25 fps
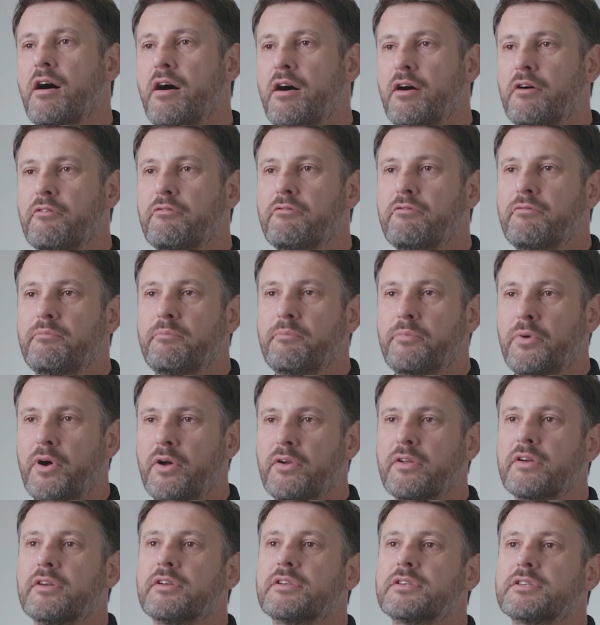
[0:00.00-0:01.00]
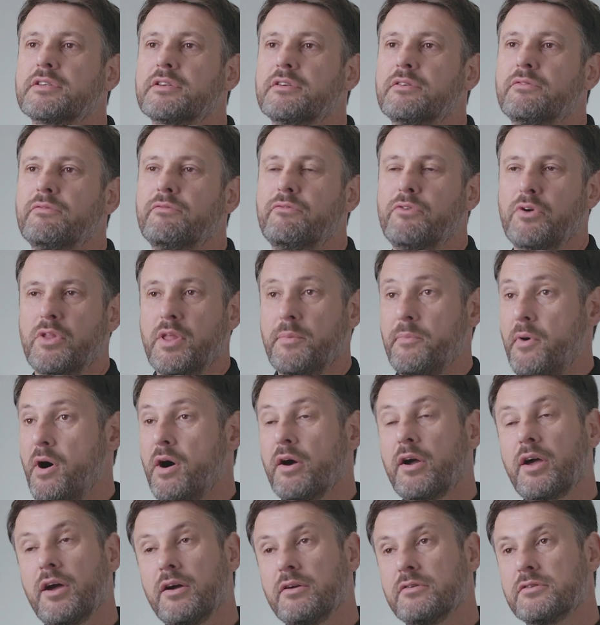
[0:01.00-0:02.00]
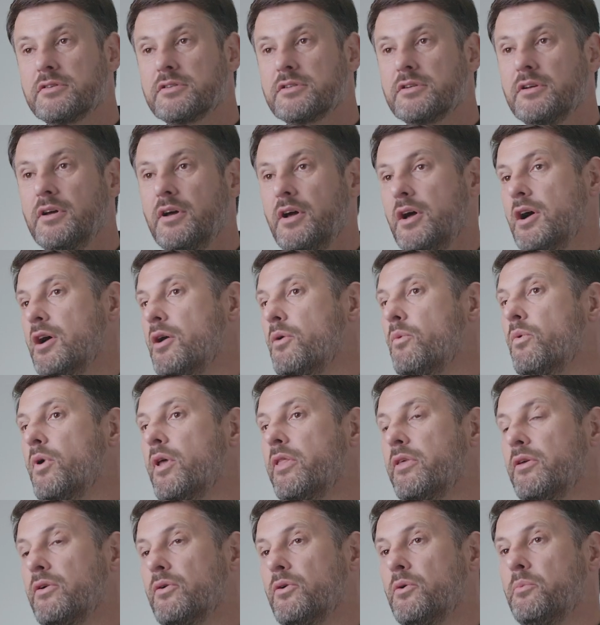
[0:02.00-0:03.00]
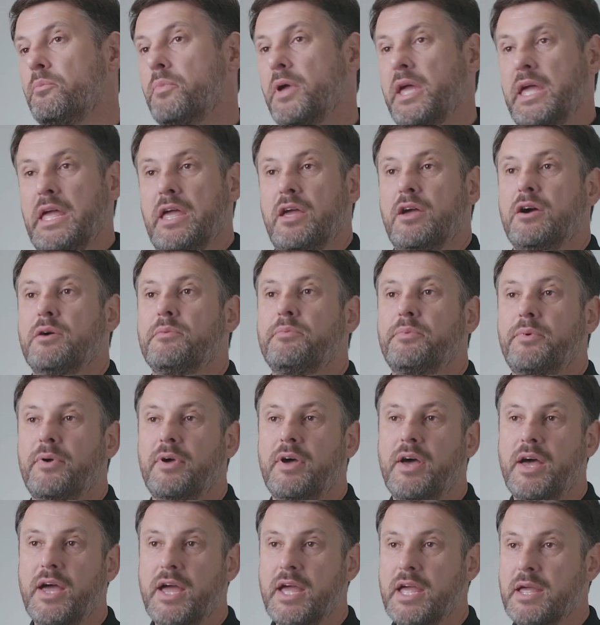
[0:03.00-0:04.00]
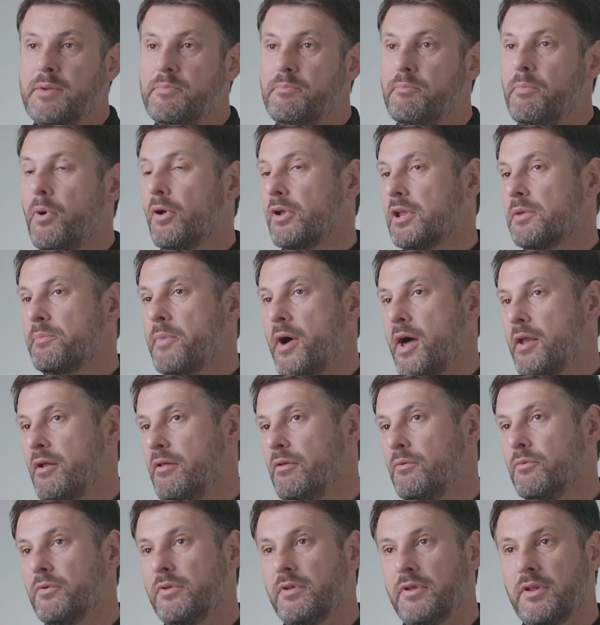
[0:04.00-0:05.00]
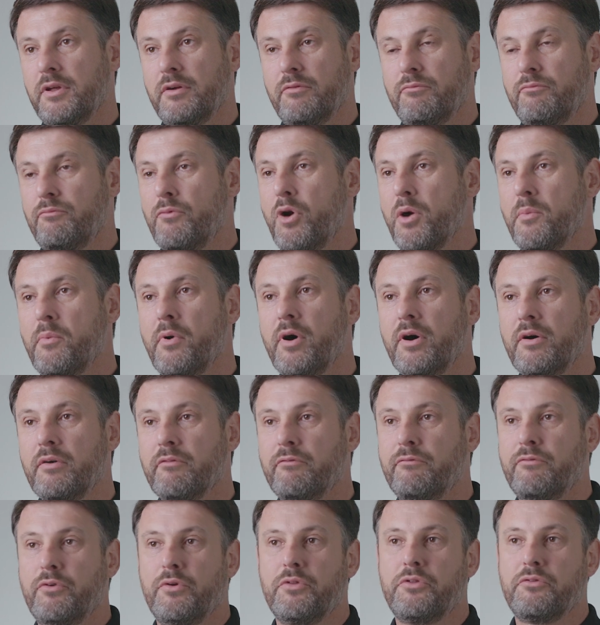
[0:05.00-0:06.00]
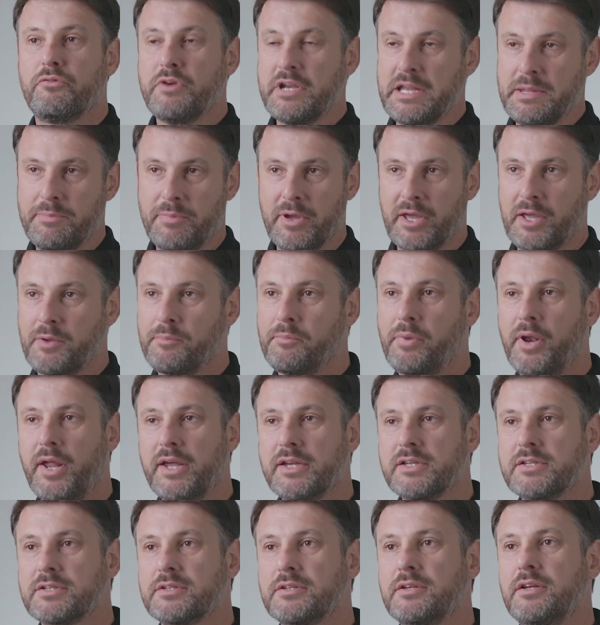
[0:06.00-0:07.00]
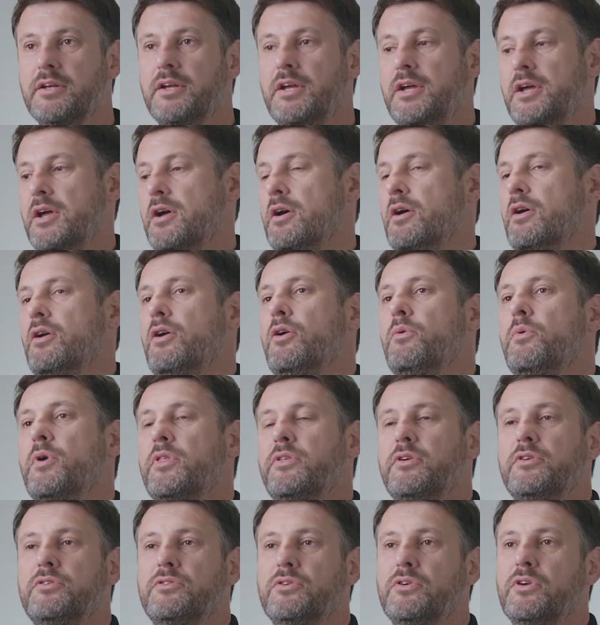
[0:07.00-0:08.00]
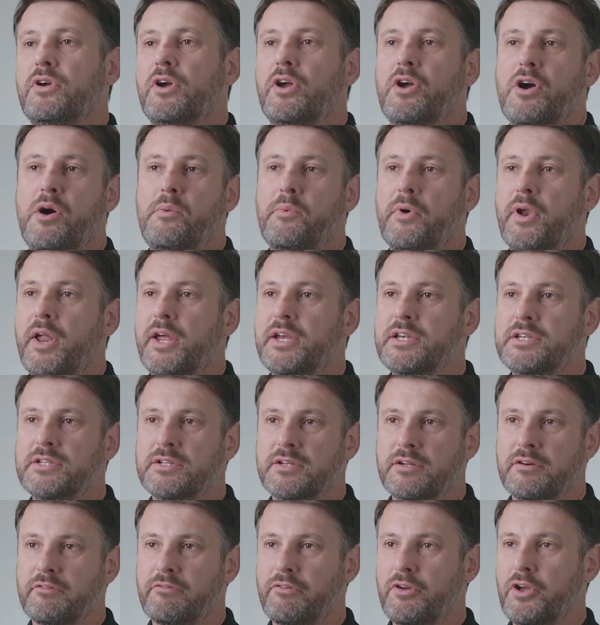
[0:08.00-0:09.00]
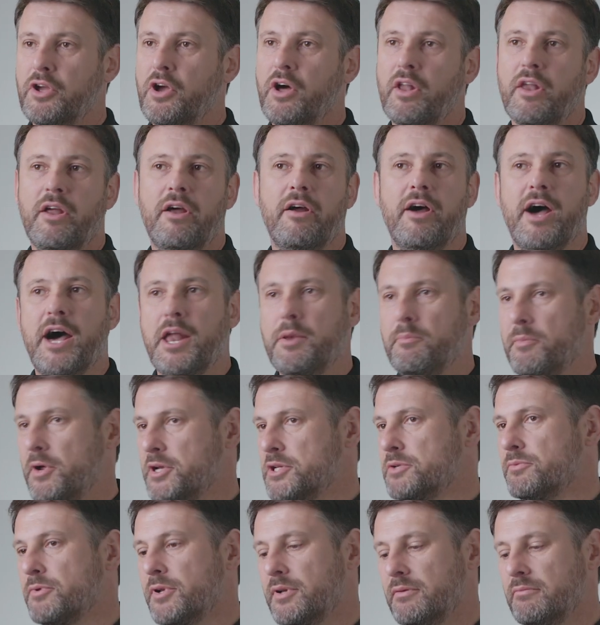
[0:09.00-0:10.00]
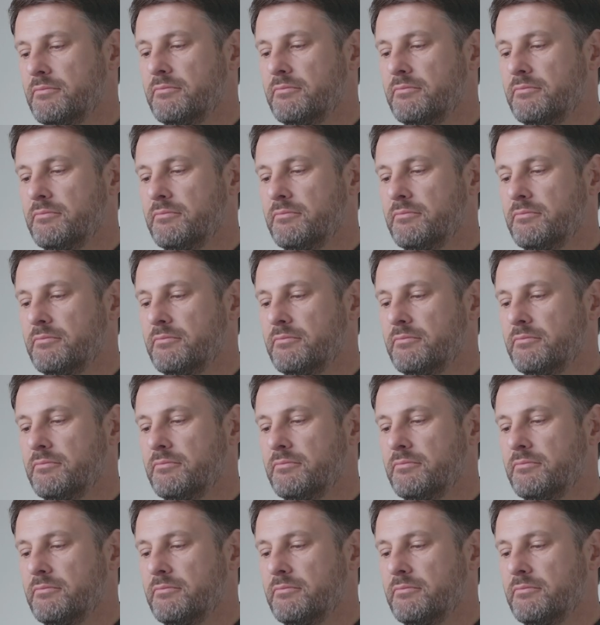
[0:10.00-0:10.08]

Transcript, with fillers: of products for the barcodes, whether you're picking up a body panel with a robot for 3D pick and place, or whether you're doing a combination of color and measurement,